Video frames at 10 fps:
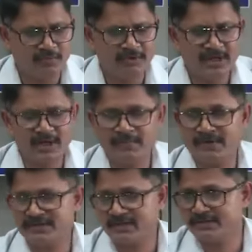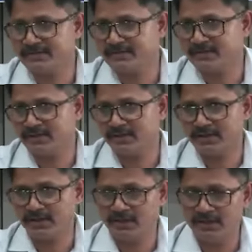combing operations
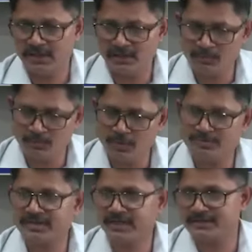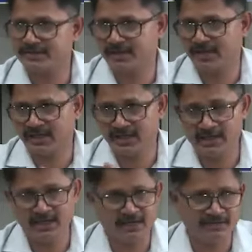in both sides,
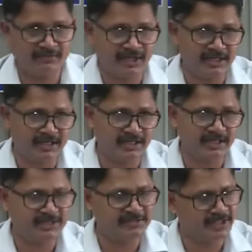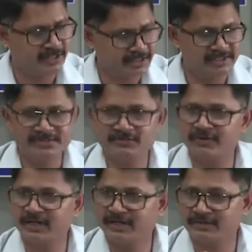hill and valley, is
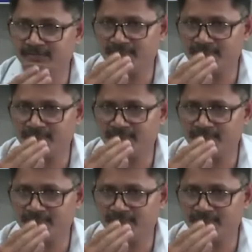intensified